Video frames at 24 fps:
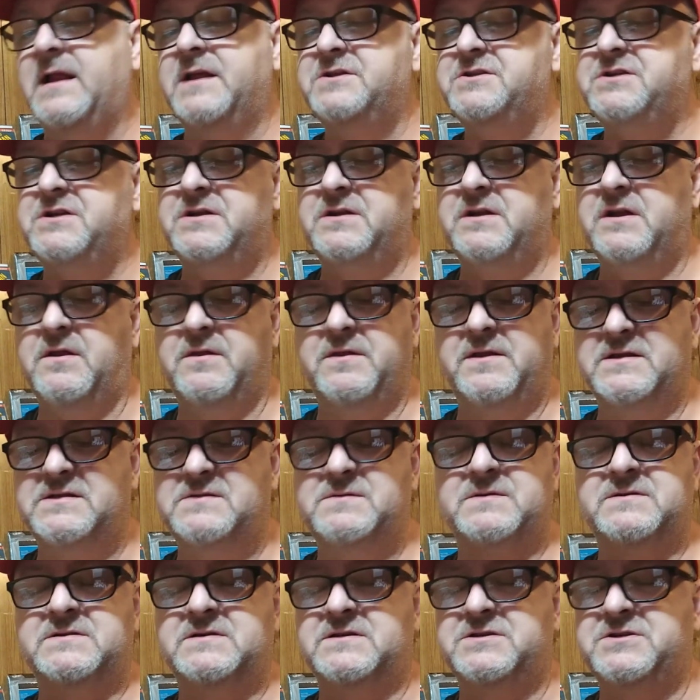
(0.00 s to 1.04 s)
and I should have known
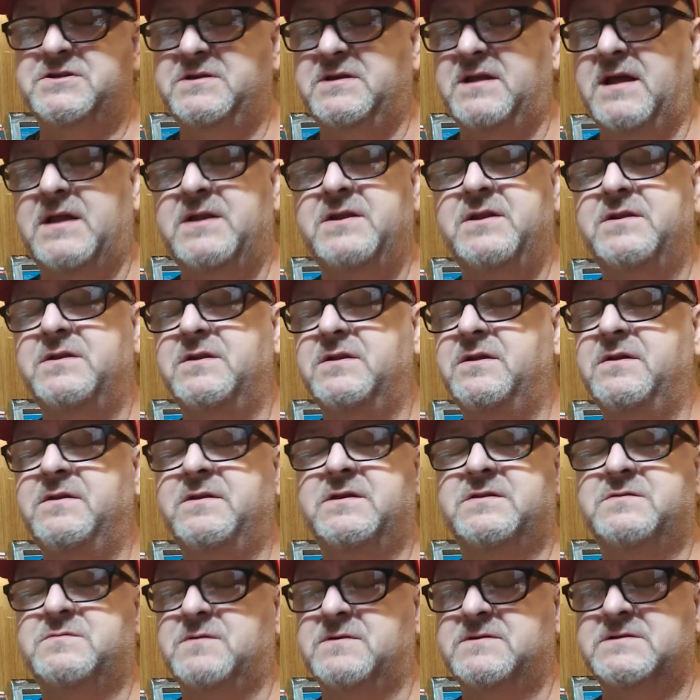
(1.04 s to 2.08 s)
this wasn't. I knew
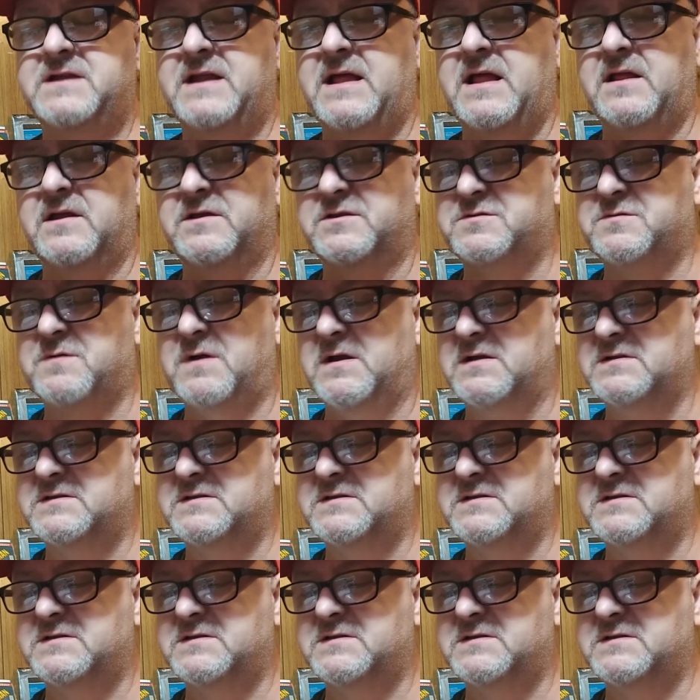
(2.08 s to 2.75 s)
this wasn't Alex